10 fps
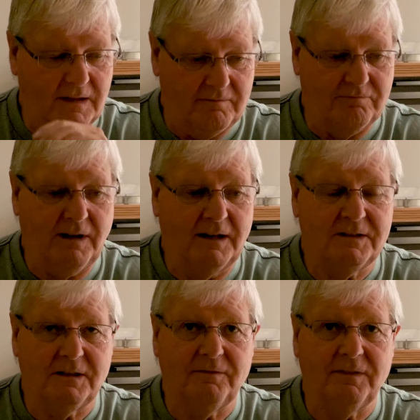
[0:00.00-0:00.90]

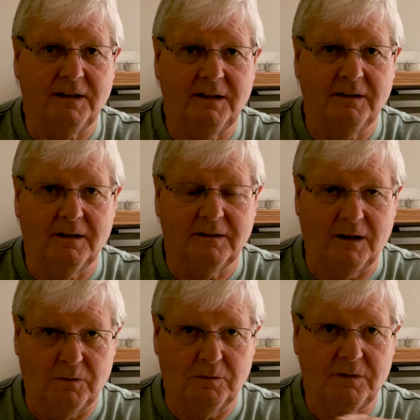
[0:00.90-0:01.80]
relatively
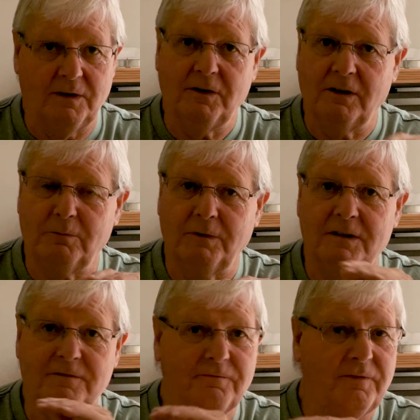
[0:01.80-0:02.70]
old, and the other one
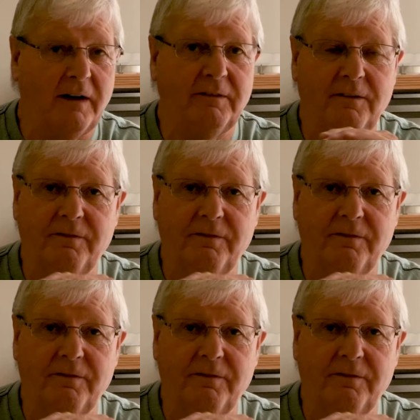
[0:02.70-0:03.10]
is very,